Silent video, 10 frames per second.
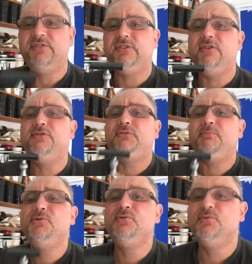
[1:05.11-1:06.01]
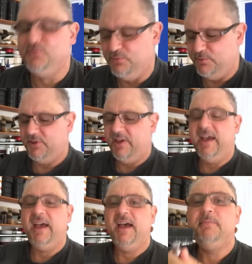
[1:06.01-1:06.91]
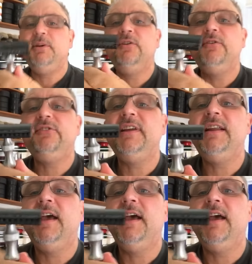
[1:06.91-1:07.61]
so smooth. And because it